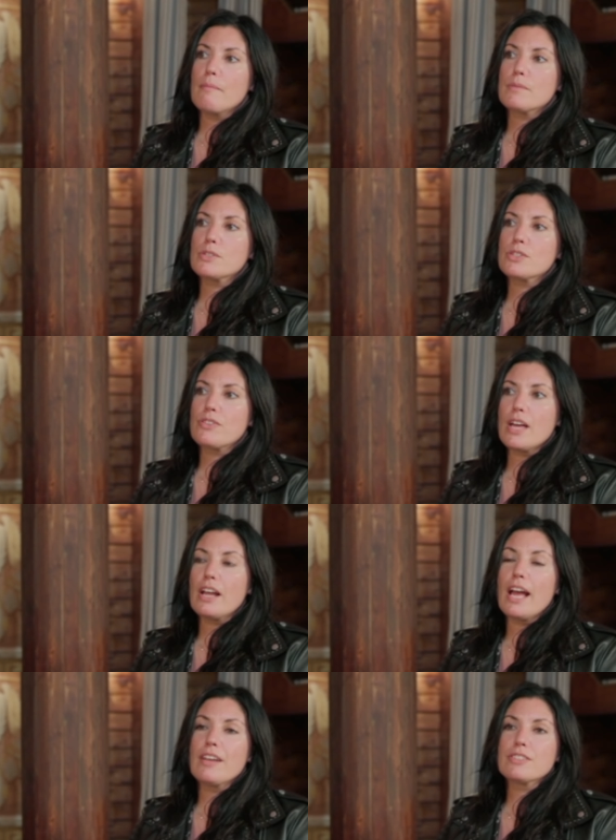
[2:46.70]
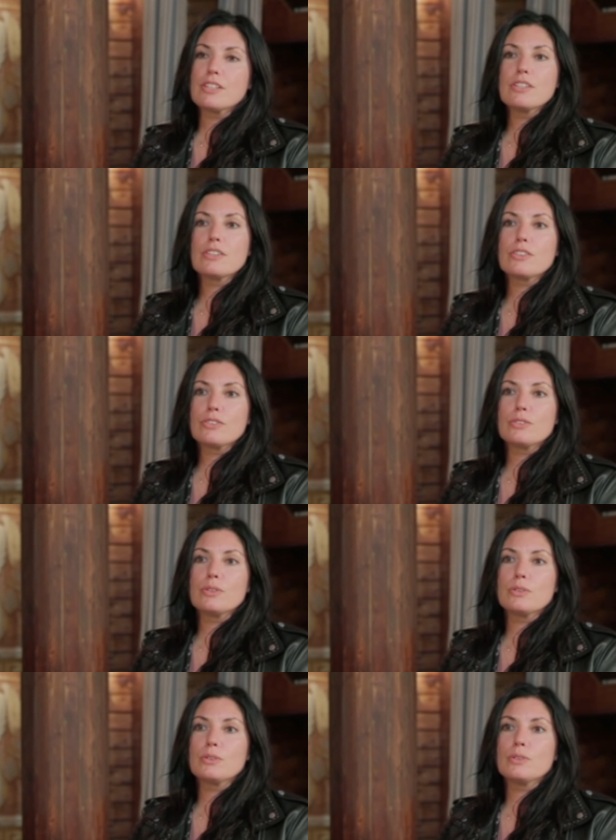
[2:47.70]
So then I have to look
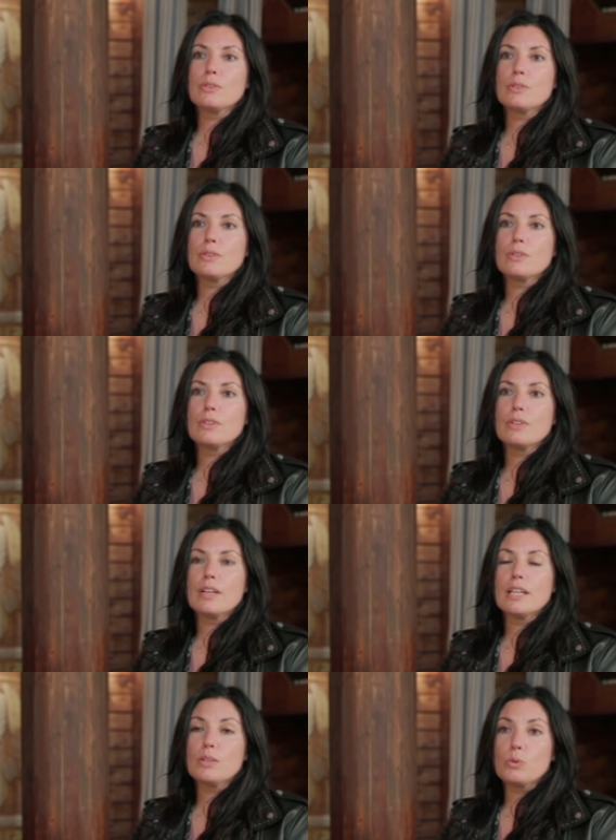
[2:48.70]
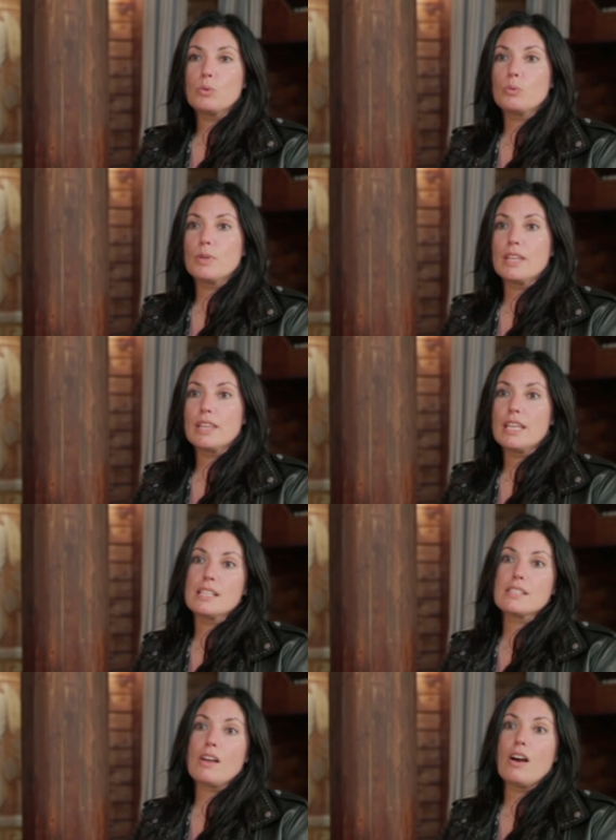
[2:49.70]
through it all with
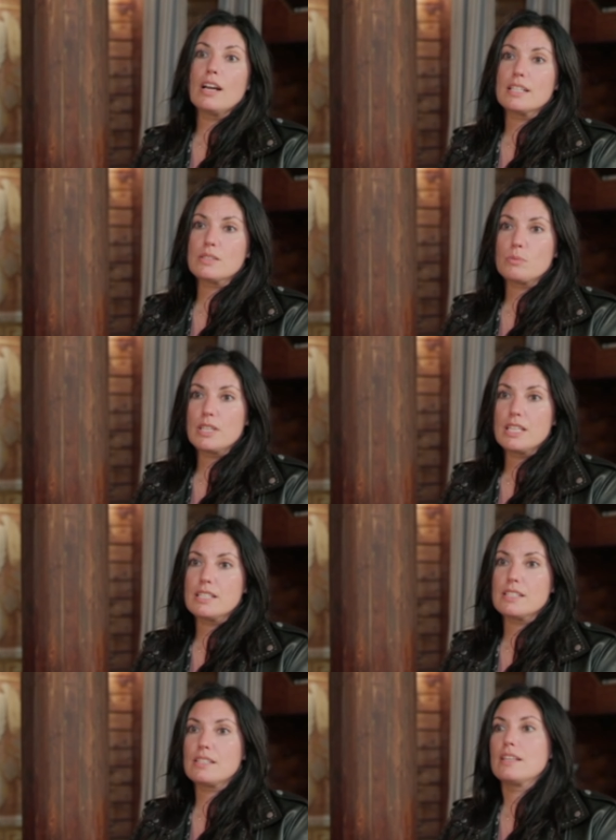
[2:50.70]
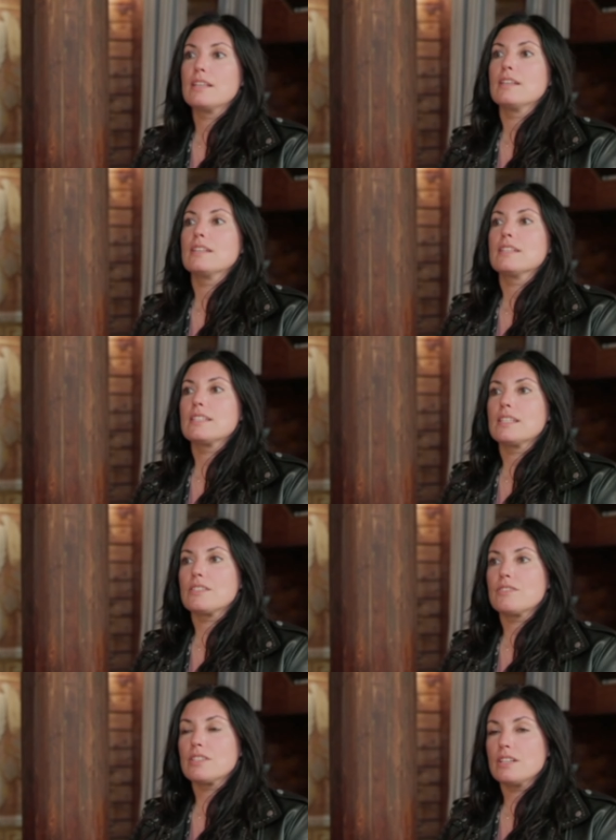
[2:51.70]
his eyes, with his sense
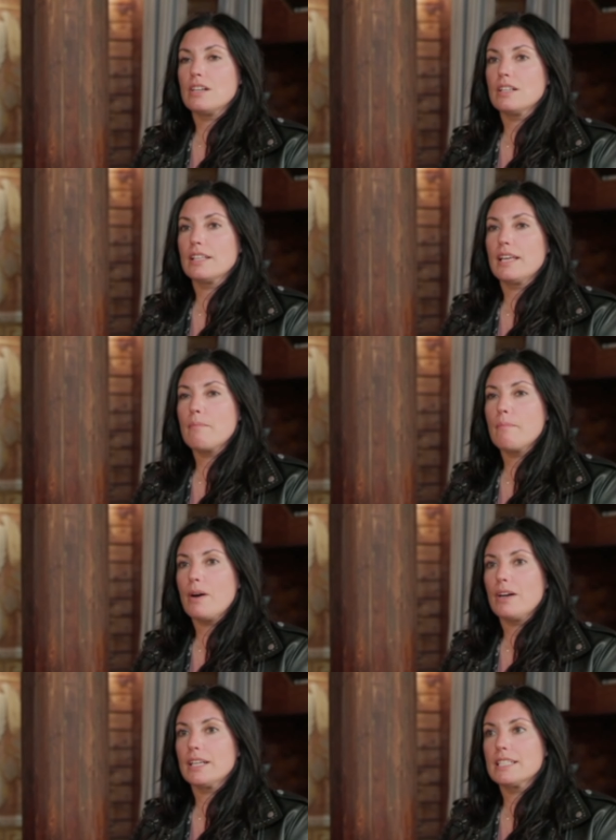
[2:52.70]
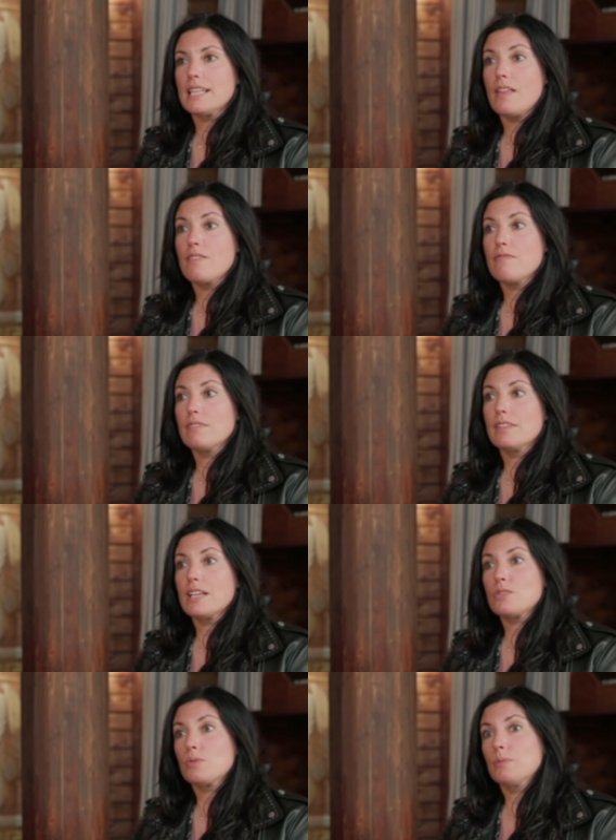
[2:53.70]
of style in mind, and
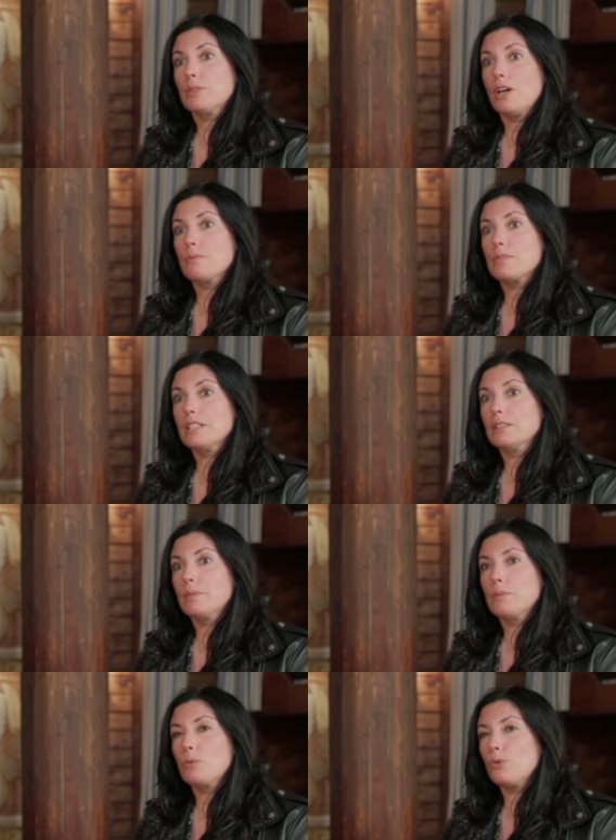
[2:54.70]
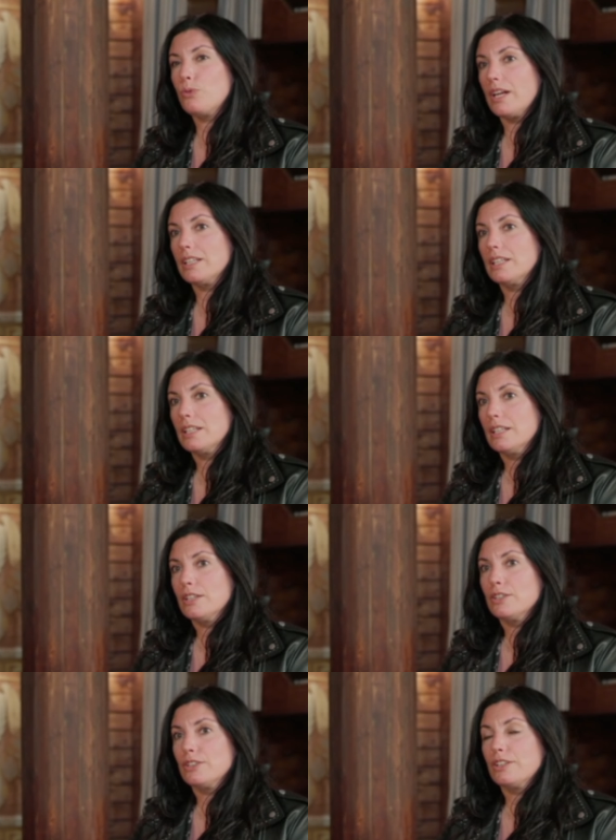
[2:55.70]
that's when it becomes a little bit more fun.
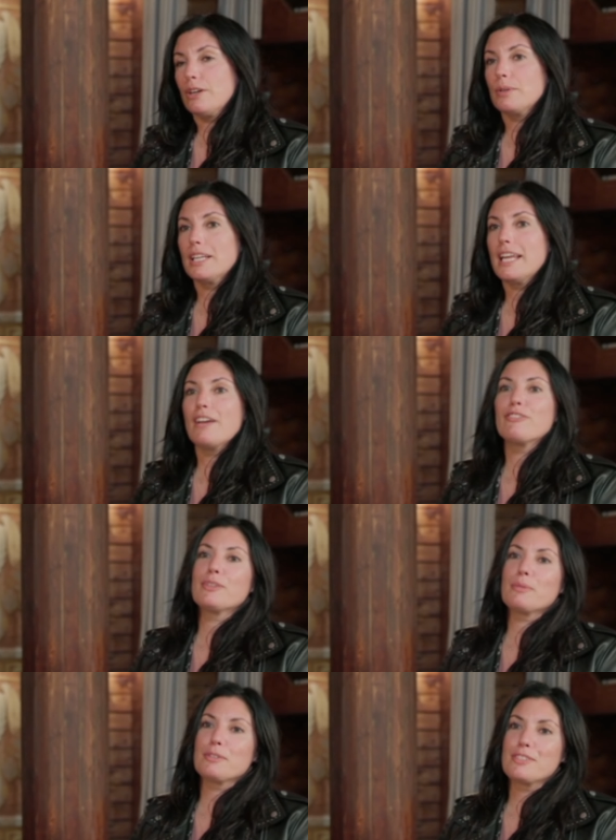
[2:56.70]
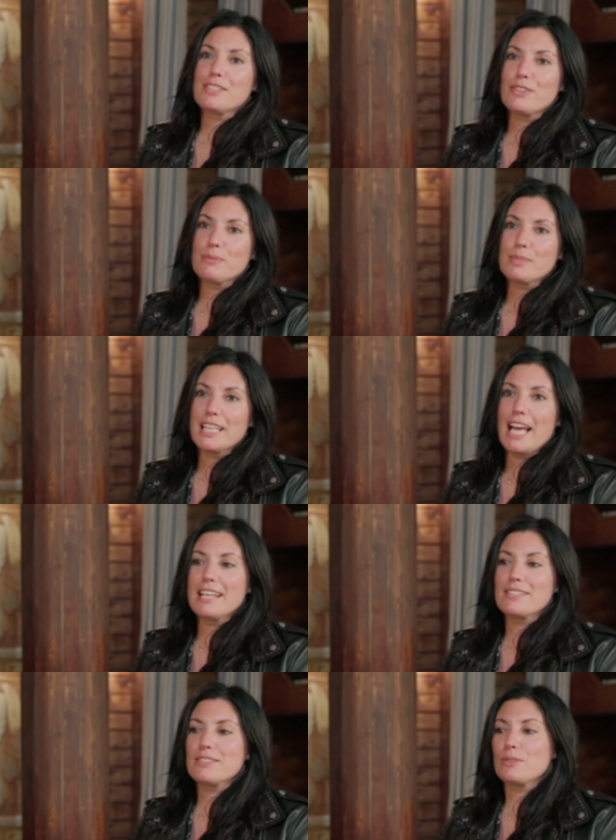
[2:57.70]
You know, in every one of his films he
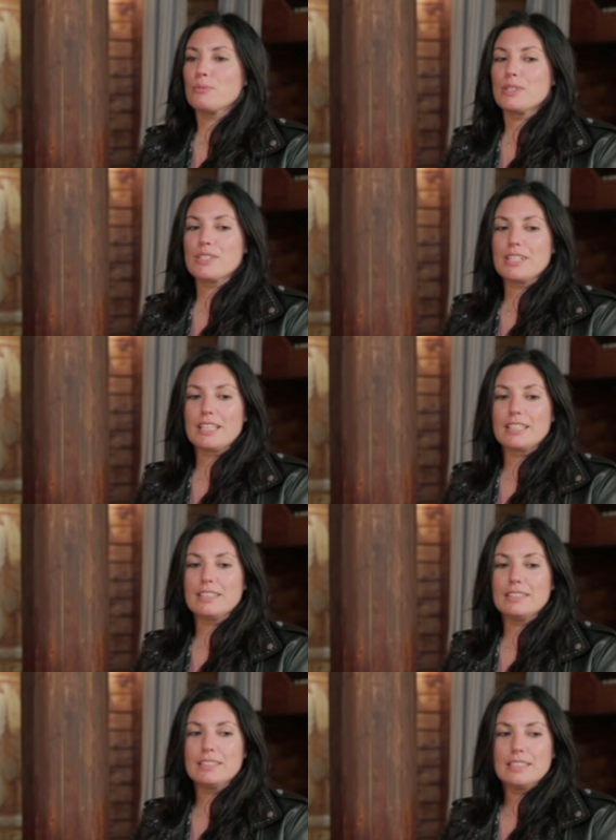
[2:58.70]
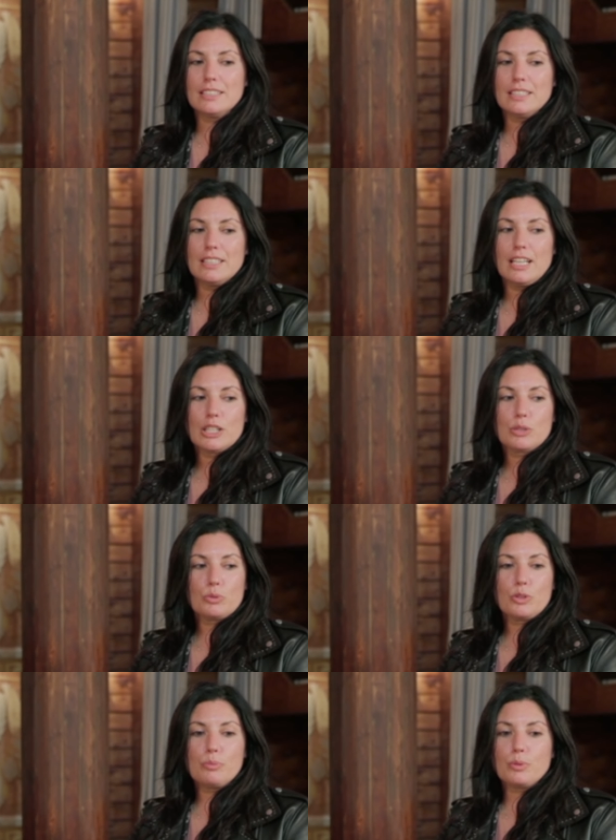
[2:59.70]
has almost like a
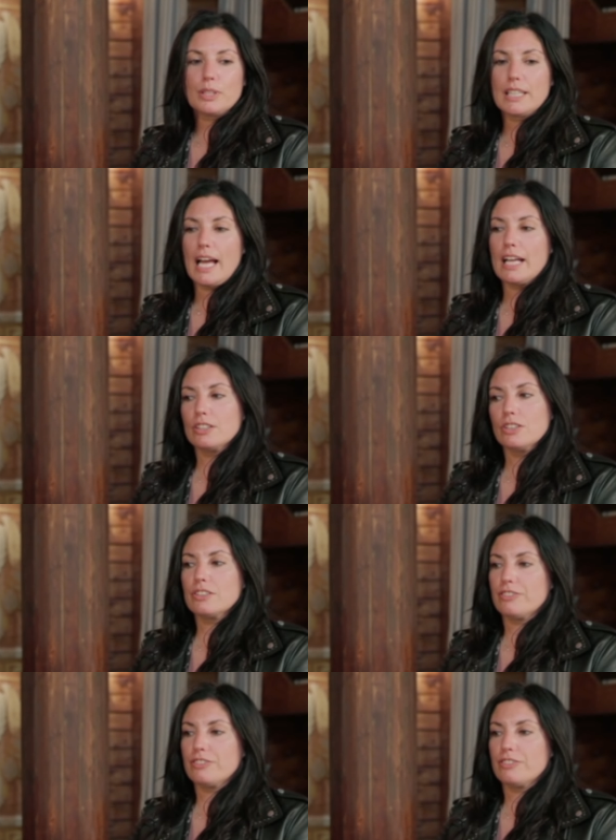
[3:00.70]
group or a gang look